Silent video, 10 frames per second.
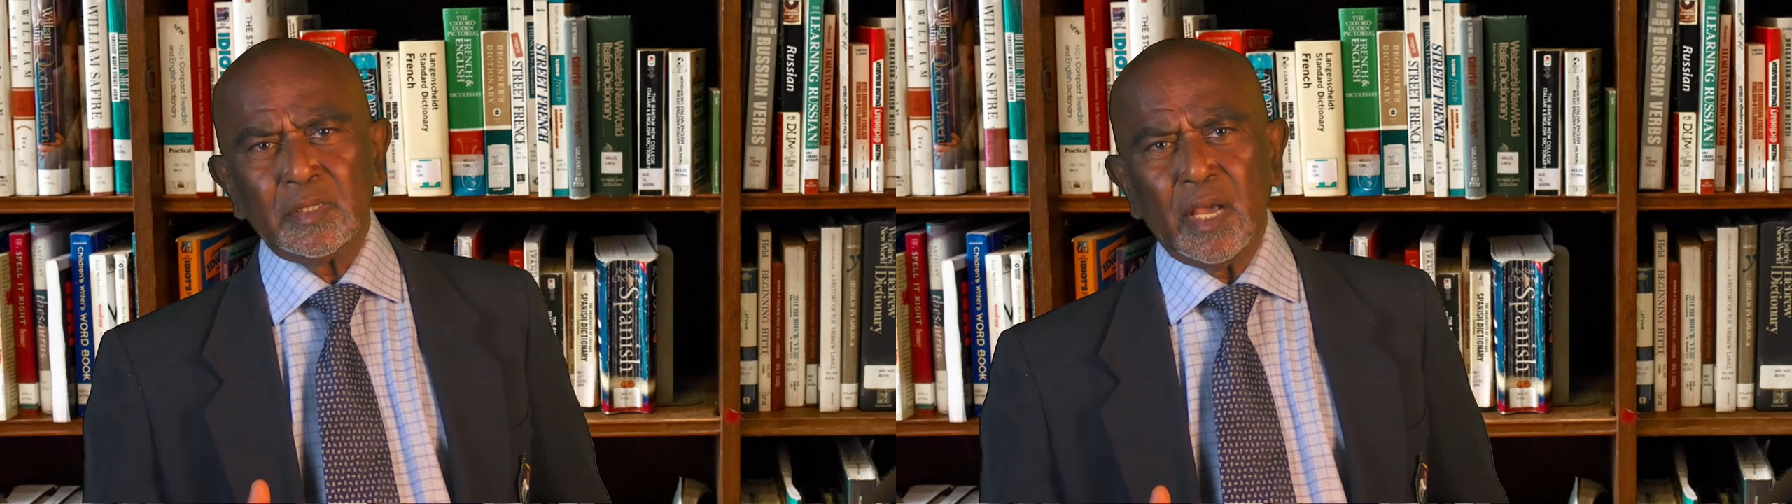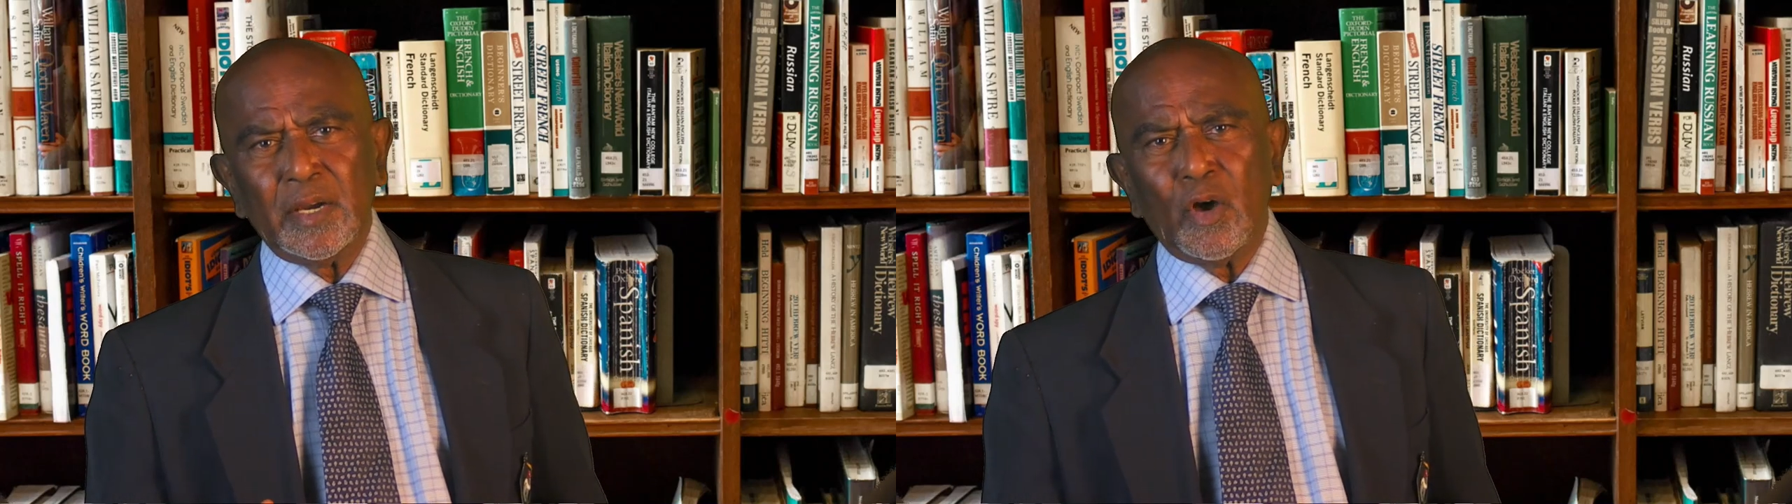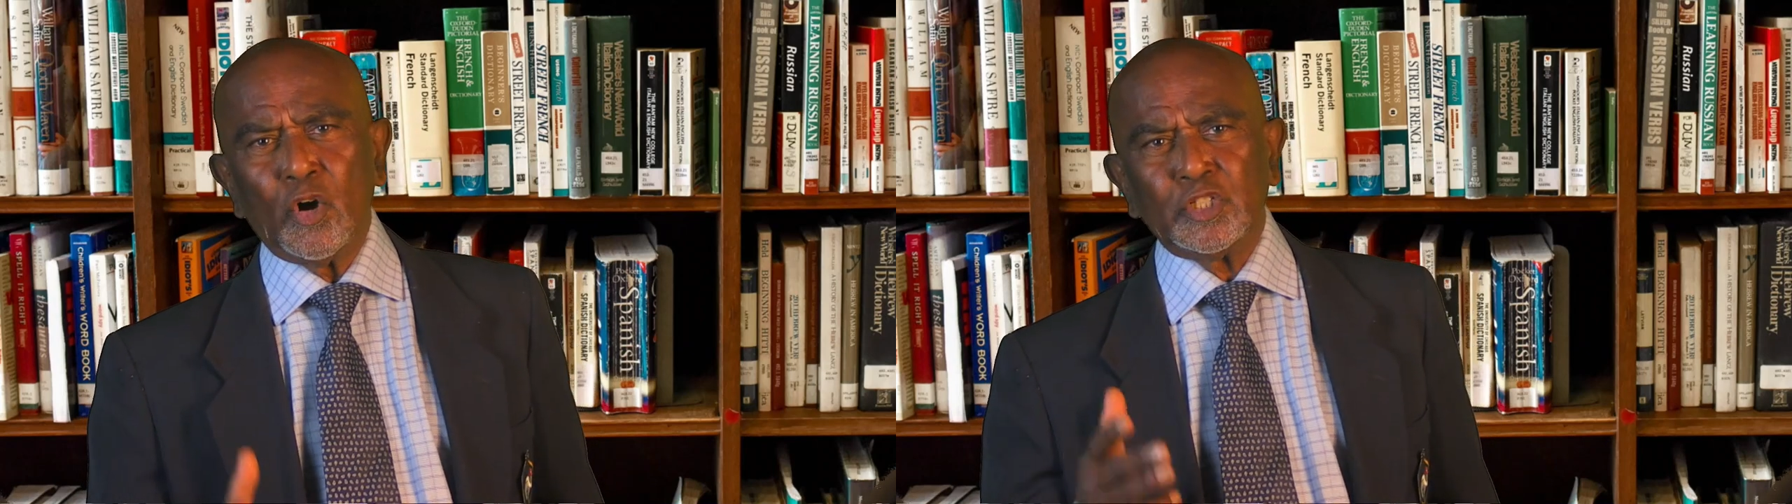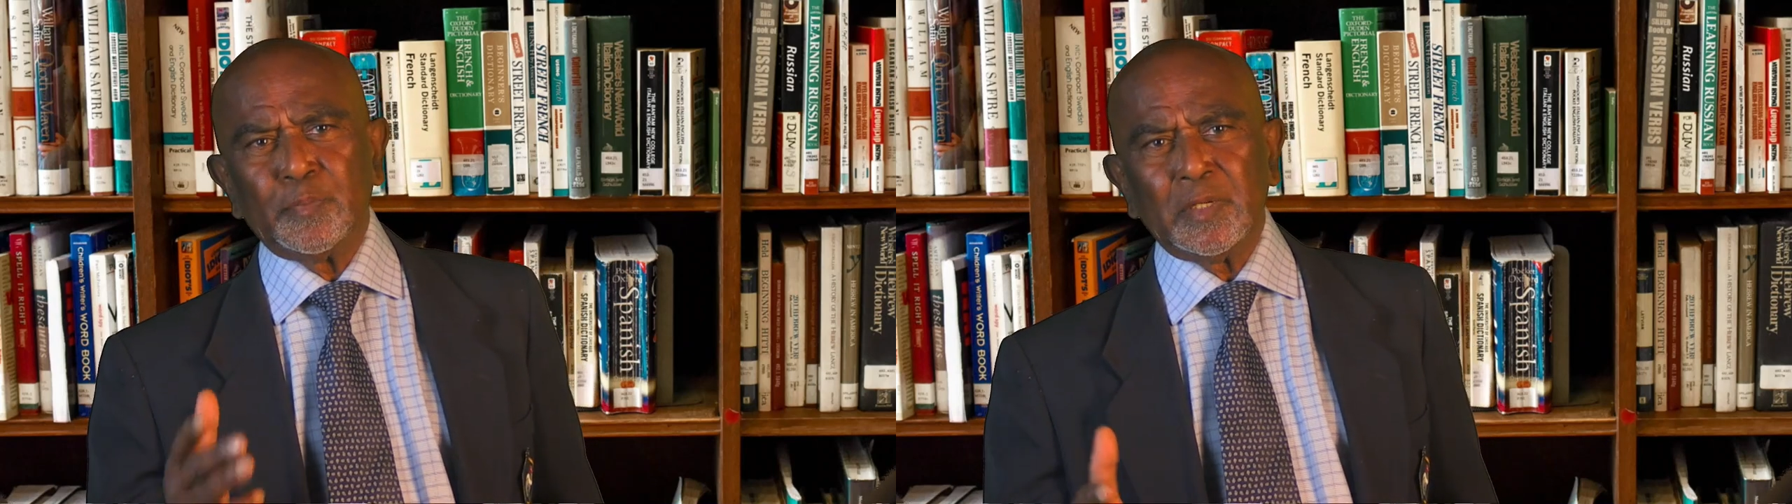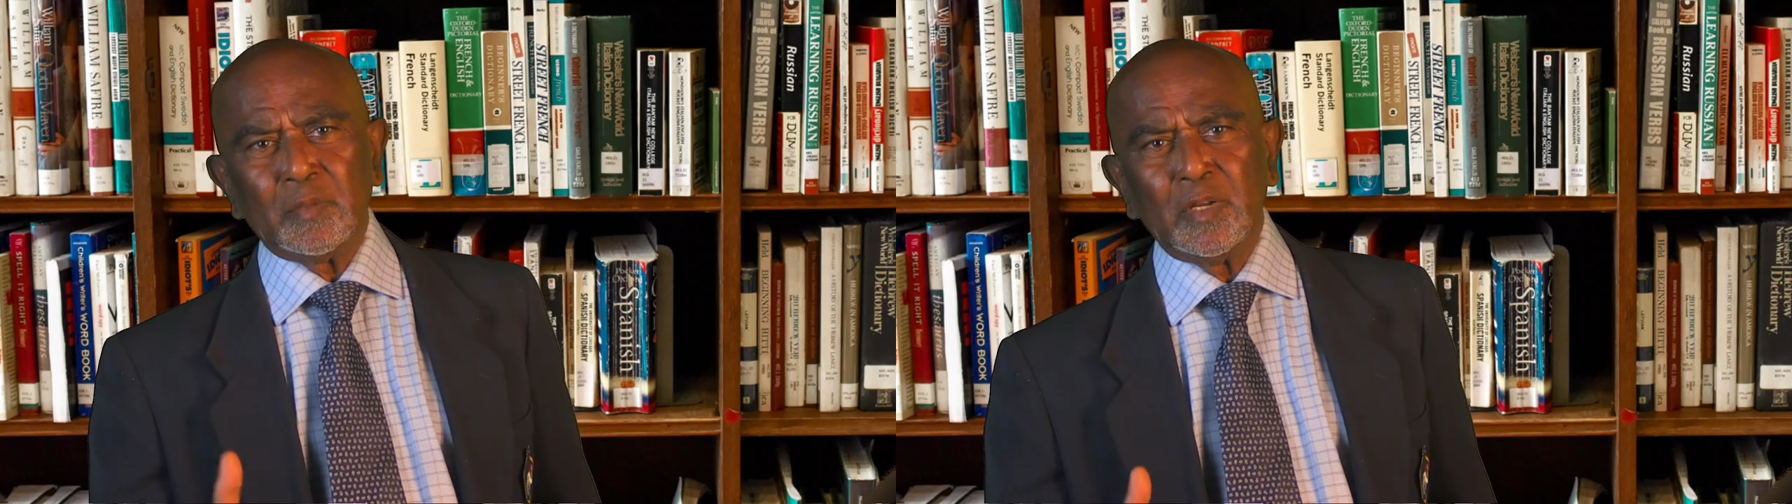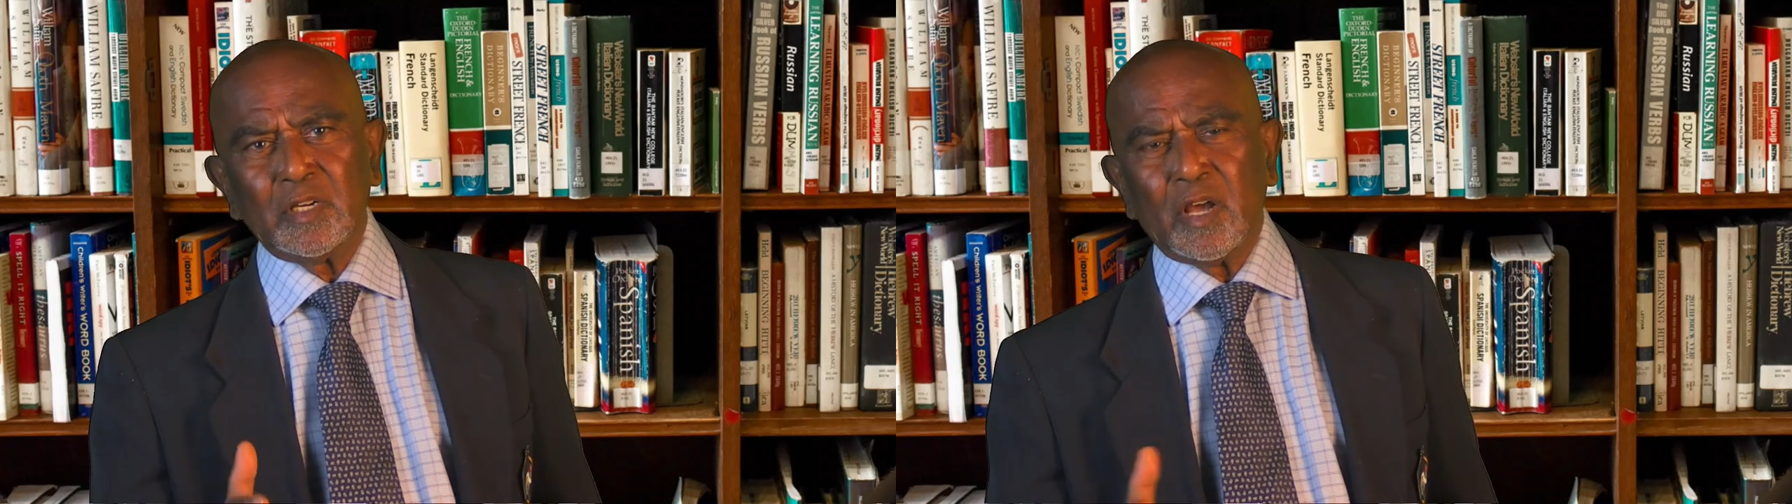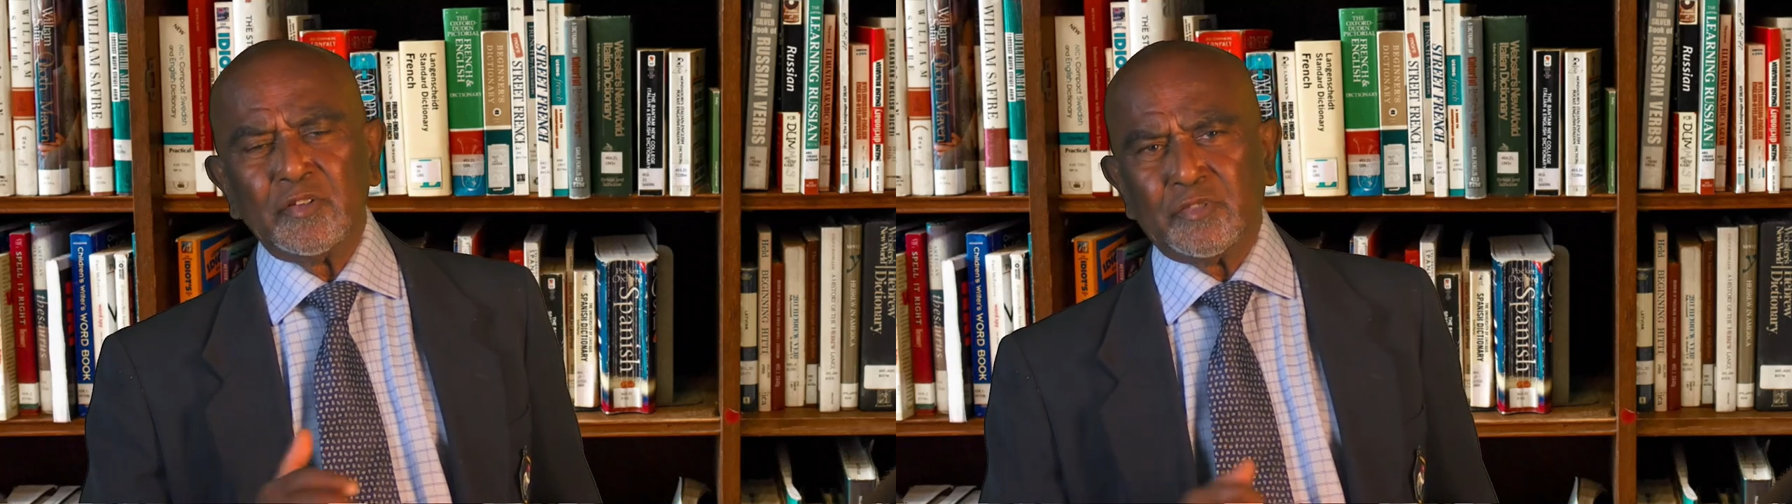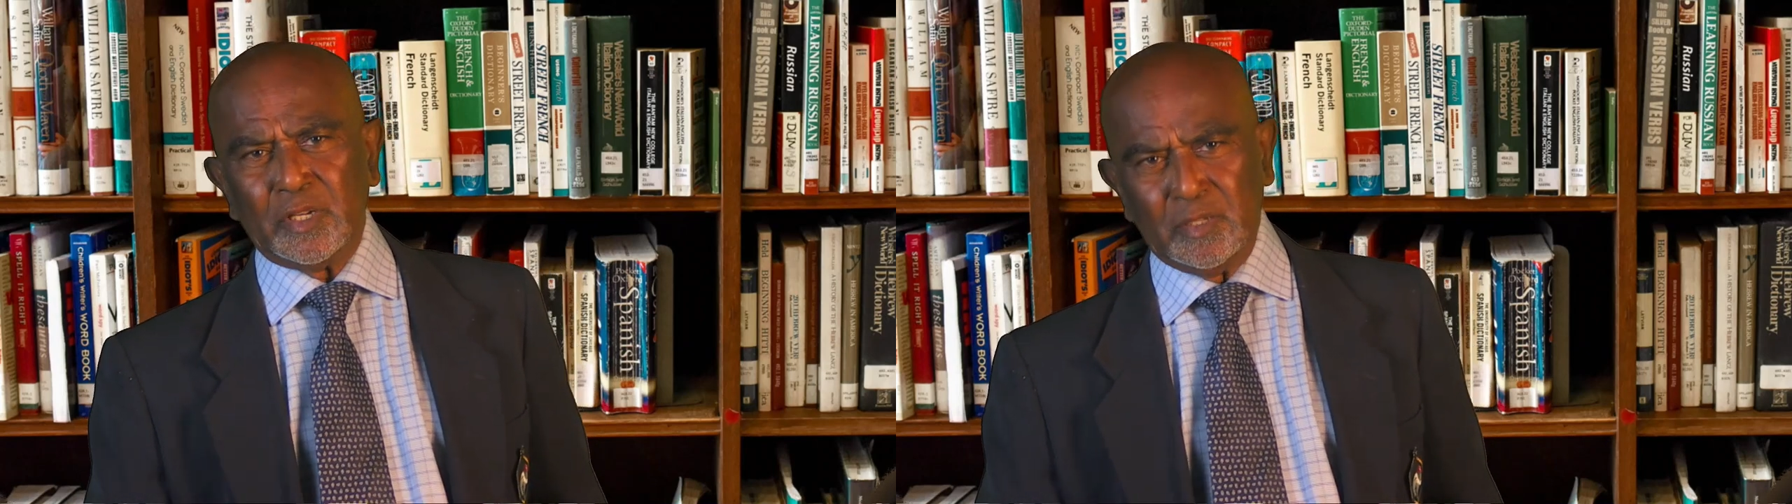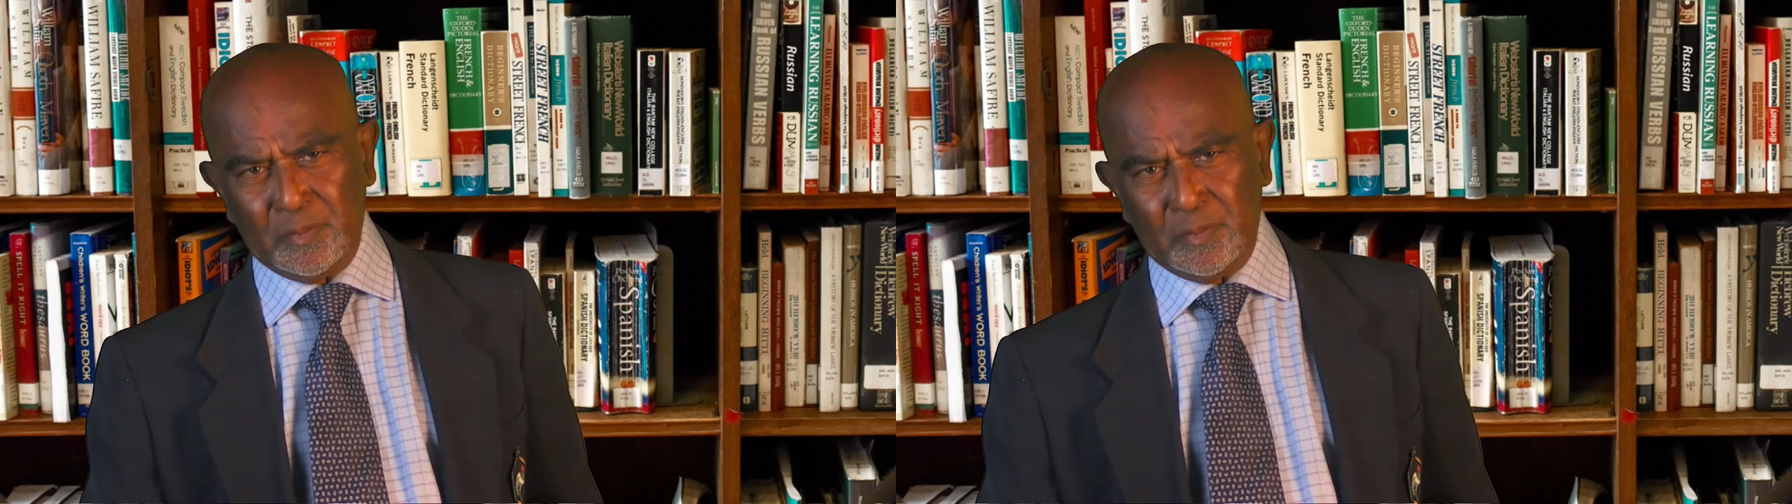and a hospitable country